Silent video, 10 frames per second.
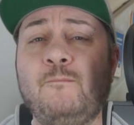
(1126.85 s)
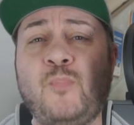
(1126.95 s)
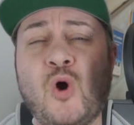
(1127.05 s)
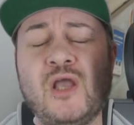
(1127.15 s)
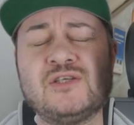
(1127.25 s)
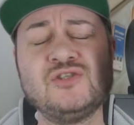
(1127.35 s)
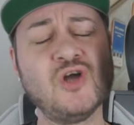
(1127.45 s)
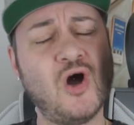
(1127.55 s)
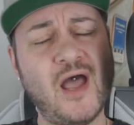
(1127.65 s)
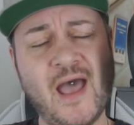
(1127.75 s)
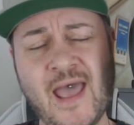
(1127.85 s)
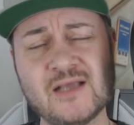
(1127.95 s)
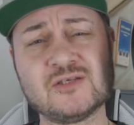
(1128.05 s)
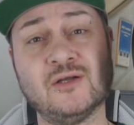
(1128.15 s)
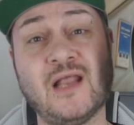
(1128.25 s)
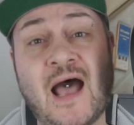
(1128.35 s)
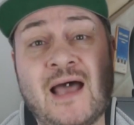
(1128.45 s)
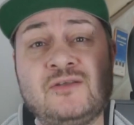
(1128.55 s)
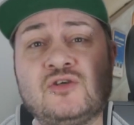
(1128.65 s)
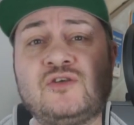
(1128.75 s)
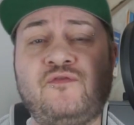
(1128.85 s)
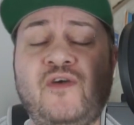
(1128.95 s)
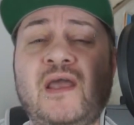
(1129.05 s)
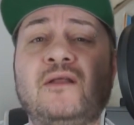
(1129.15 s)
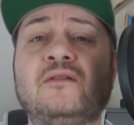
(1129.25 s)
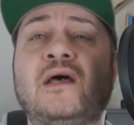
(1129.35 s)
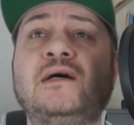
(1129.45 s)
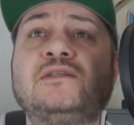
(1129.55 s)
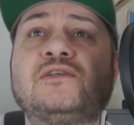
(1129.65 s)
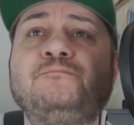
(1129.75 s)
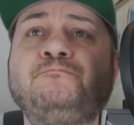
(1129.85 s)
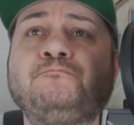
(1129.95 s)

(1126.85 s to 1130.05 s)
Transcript: but it's not excellent. I just feel that